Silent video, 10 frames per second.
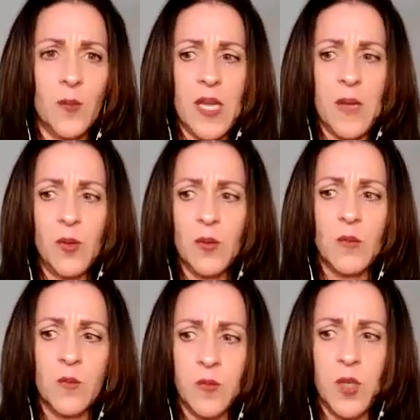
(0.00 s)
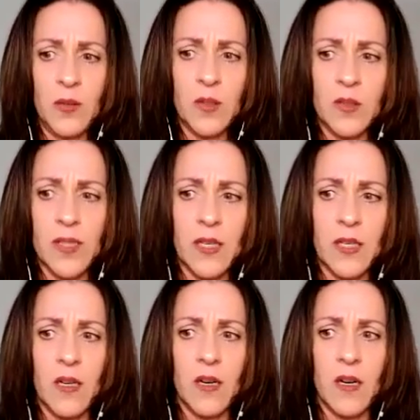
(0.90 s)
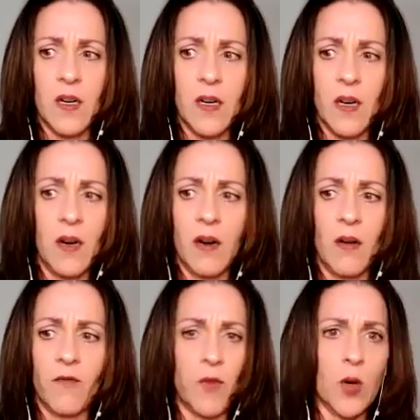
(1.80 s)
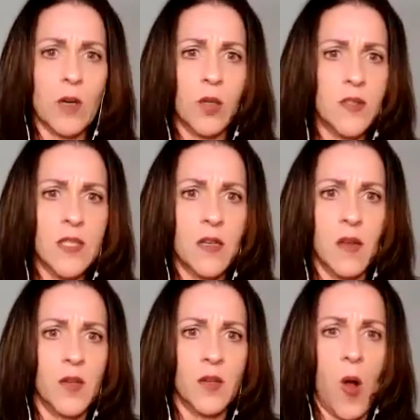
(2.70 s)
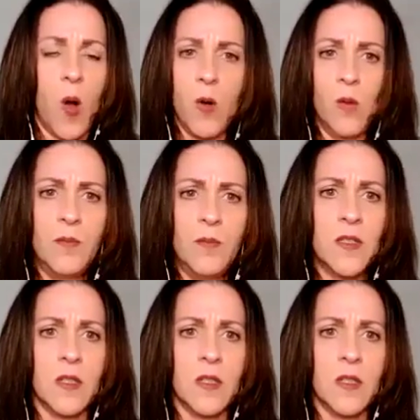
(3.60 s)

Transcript: People literally are foreclosing on their homes.